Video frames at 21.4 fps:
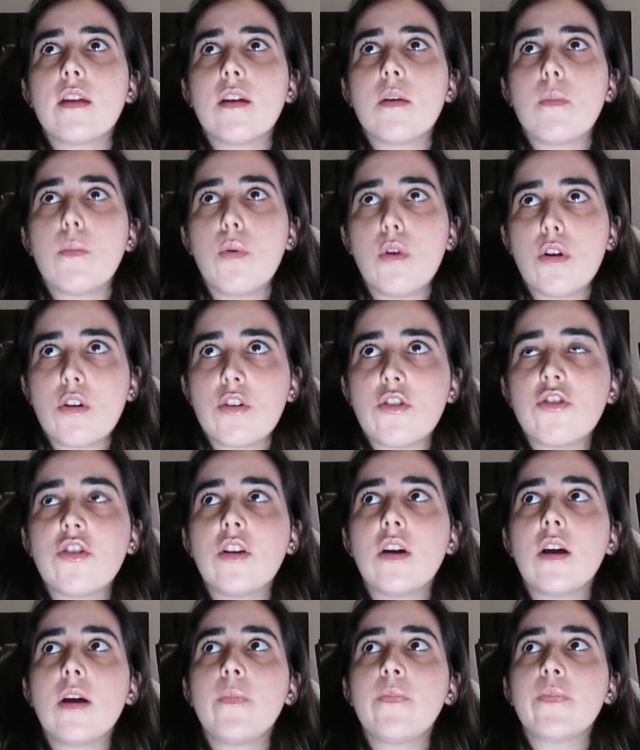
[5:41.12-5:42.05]

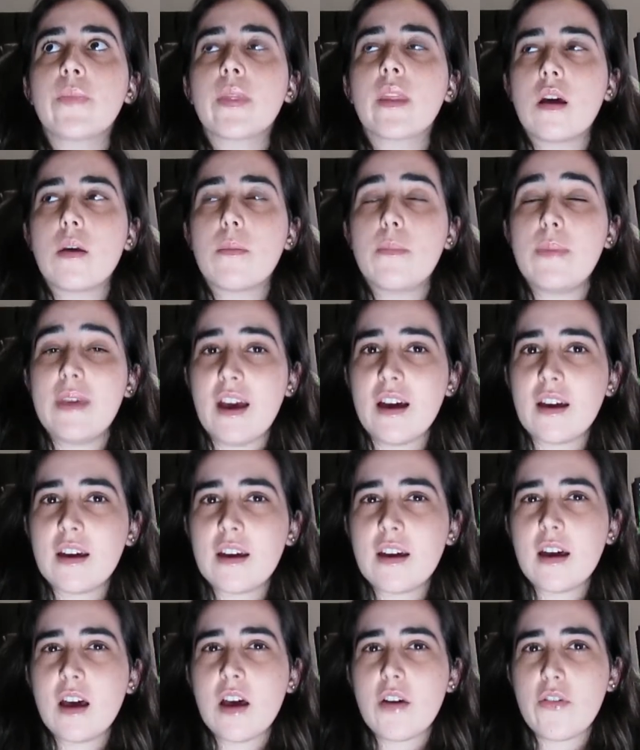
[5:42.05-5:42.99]
Portia,
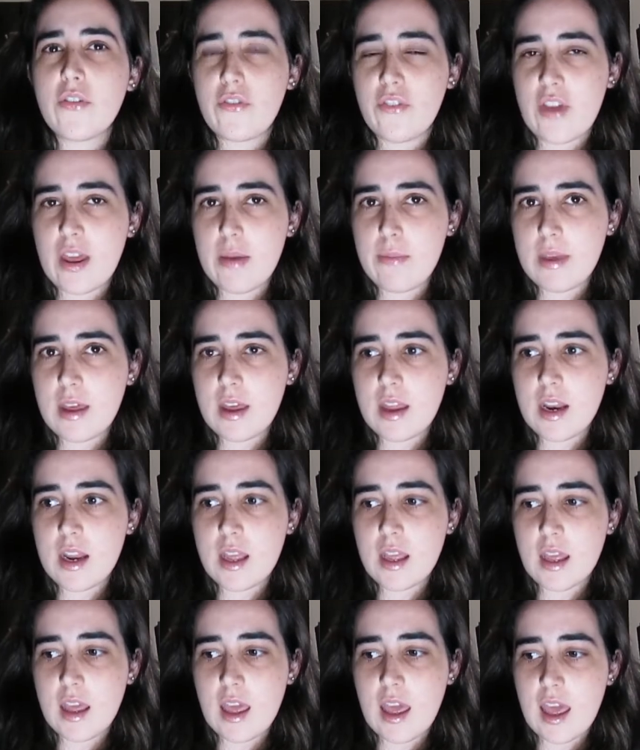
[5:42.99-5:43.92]
Bianca,
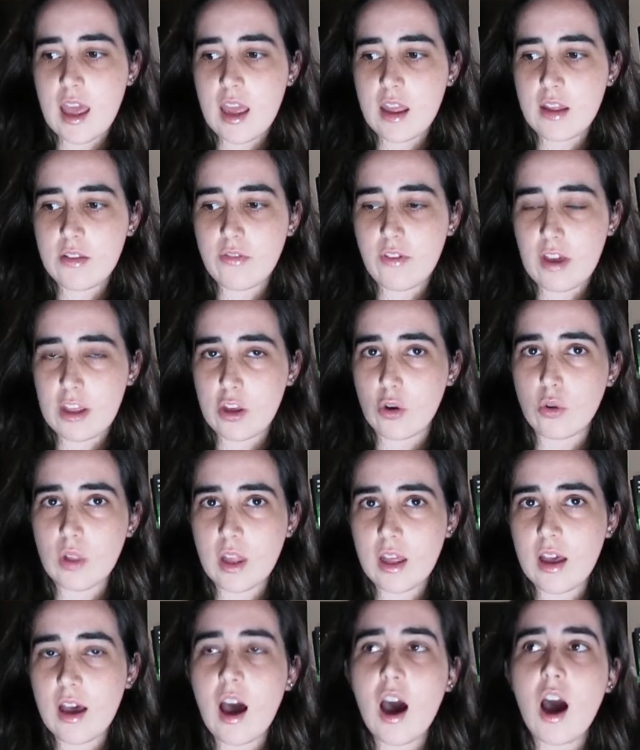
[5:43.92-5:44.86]
Fabian, and
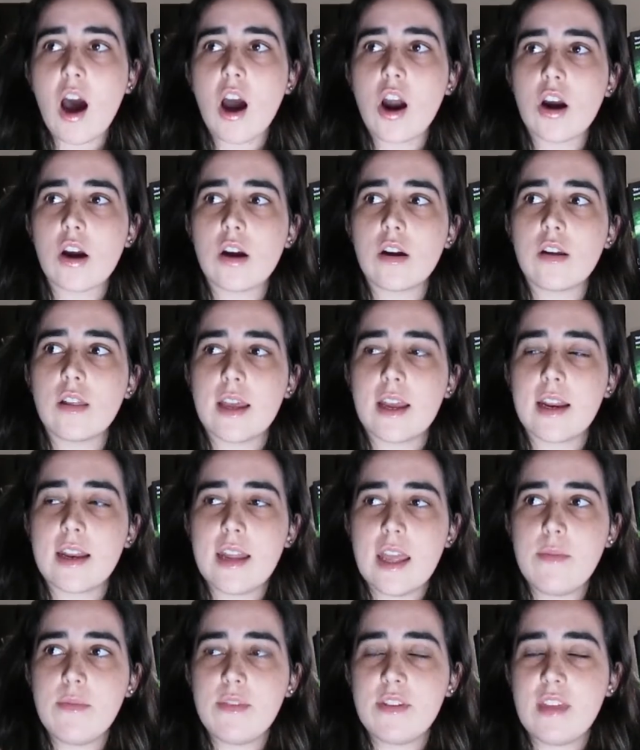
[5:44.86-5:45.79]
Viola are like
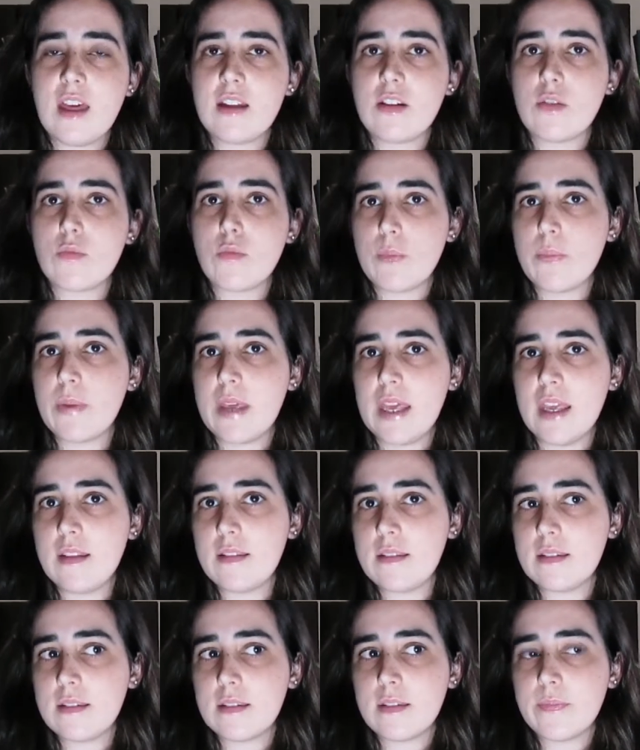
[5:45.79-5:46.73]
names that
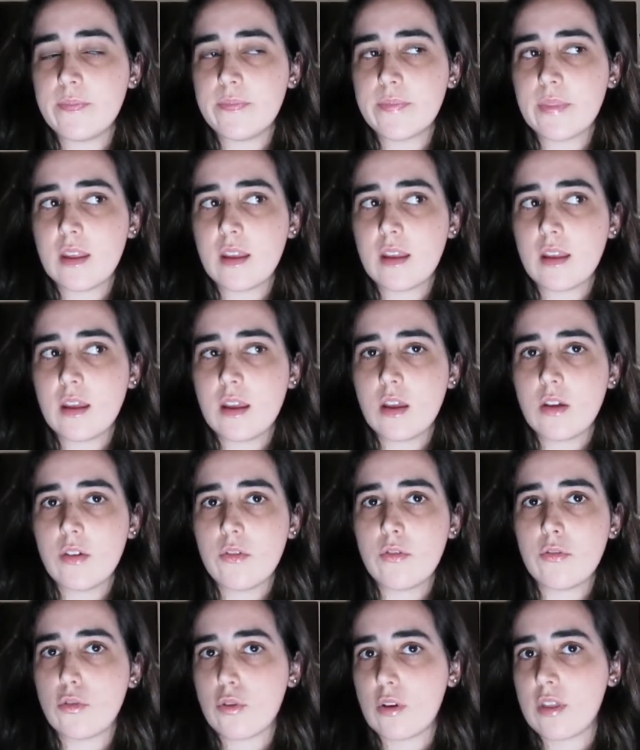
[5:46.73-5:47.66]
repeat
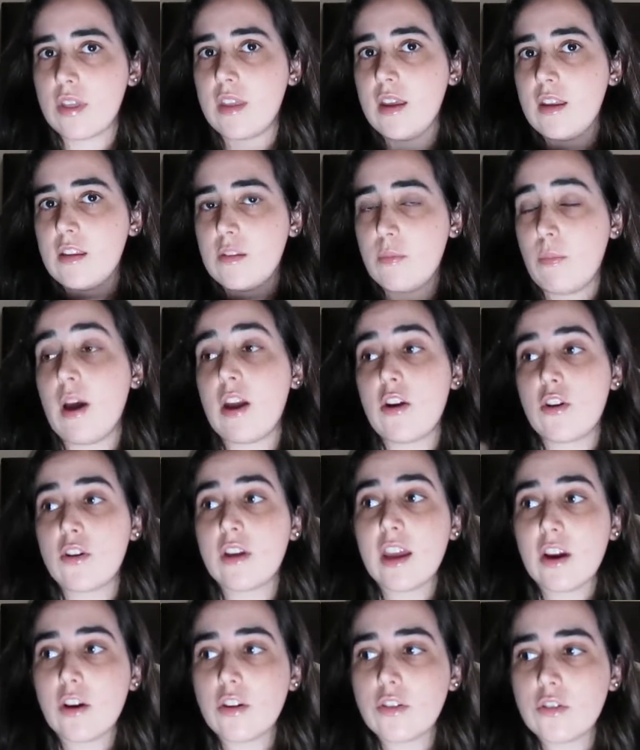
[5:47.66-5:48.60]
for the spider
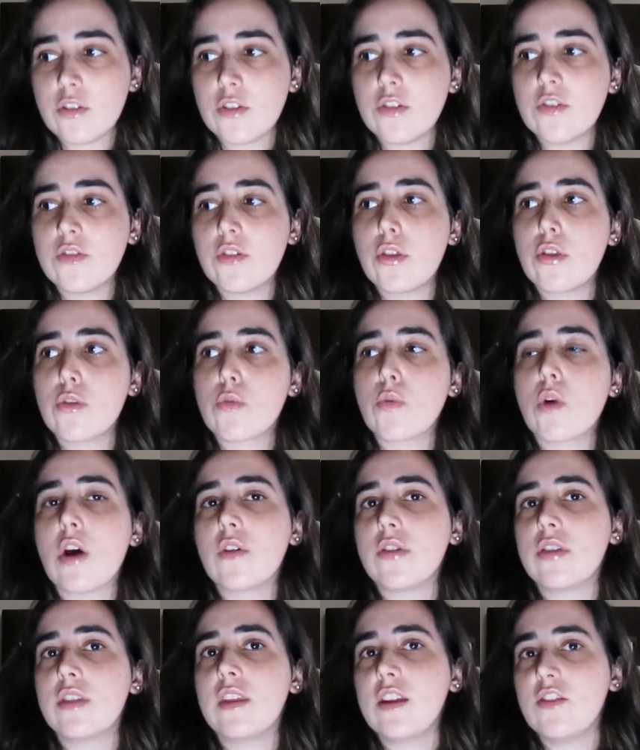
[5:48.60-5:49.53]
characters
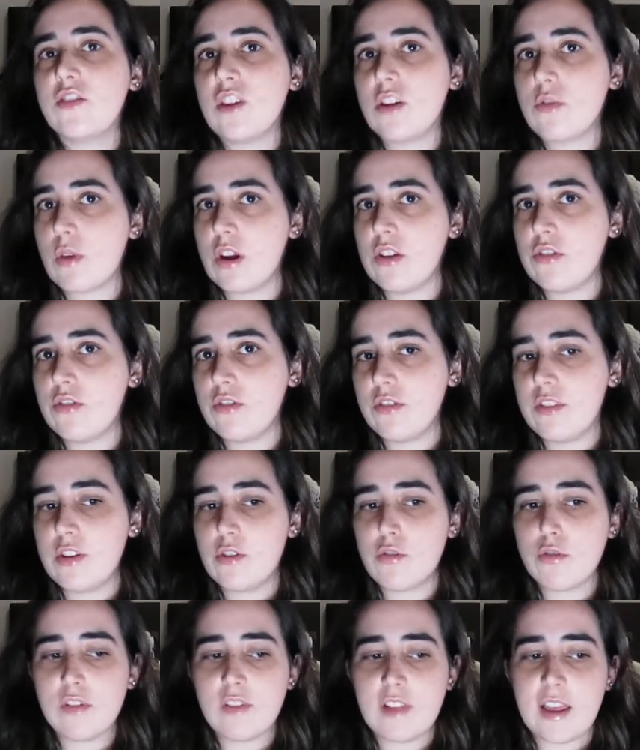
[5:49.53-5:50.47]
throughout the generations.
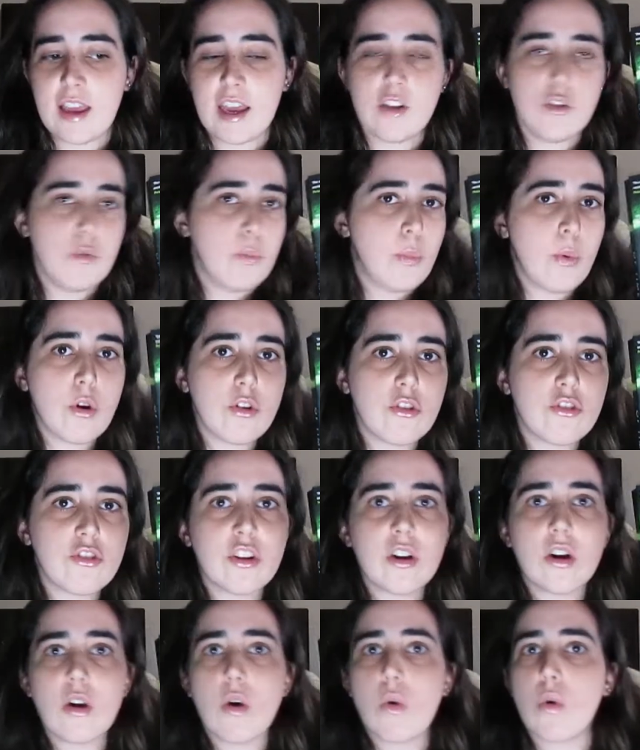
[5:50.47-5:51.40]
There was like a new
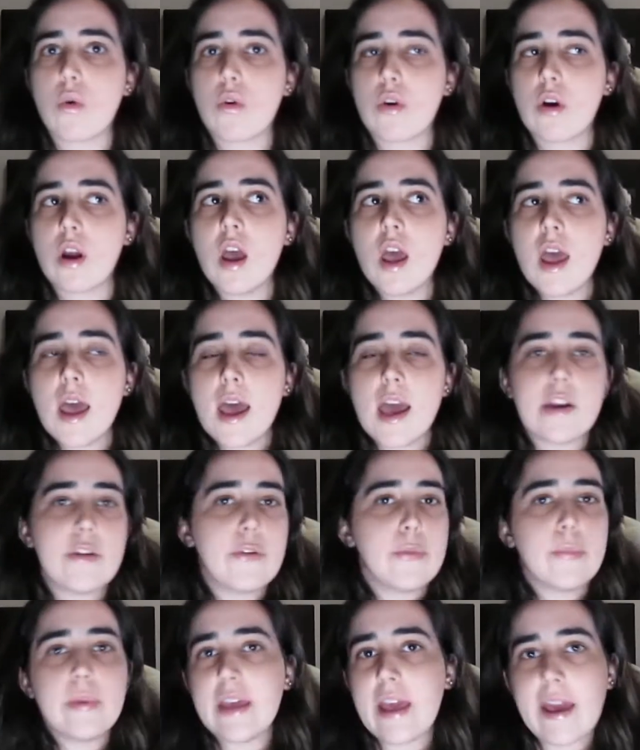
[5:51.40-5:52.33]
Portia or a
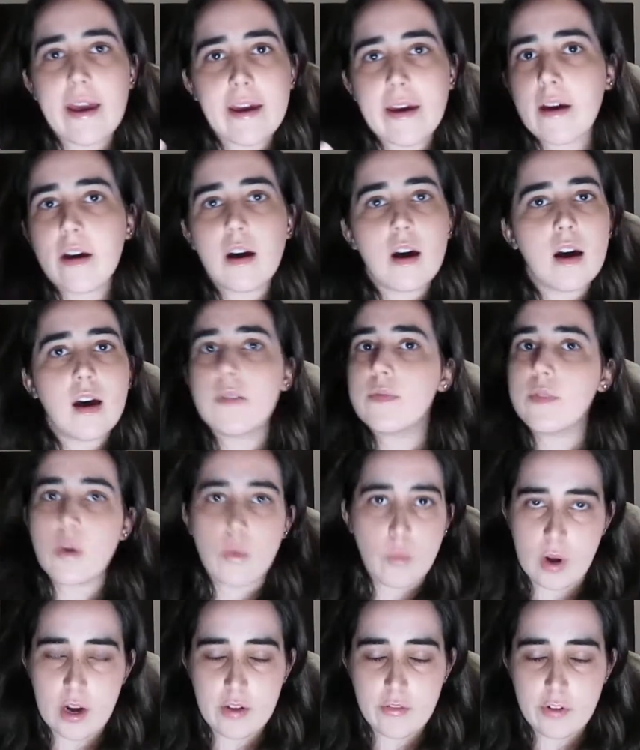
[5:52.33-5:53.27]
new Bianca,
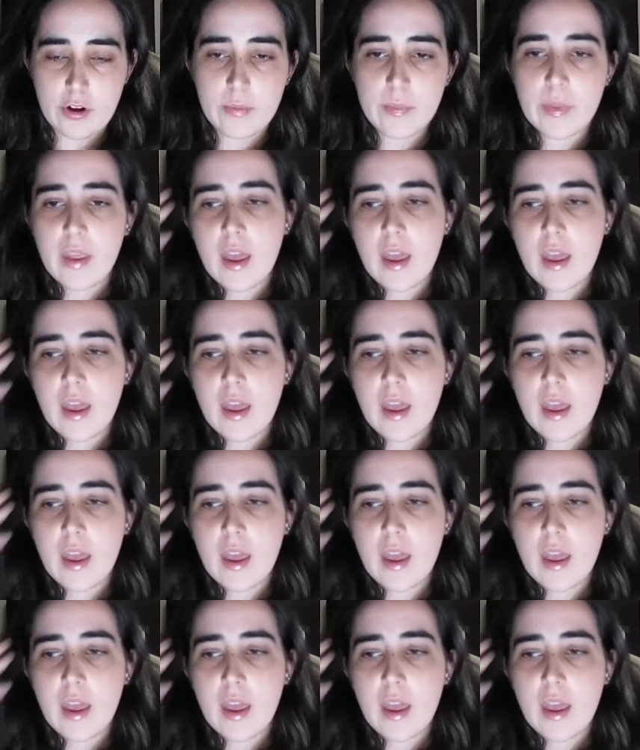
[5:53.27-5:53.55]
whatever.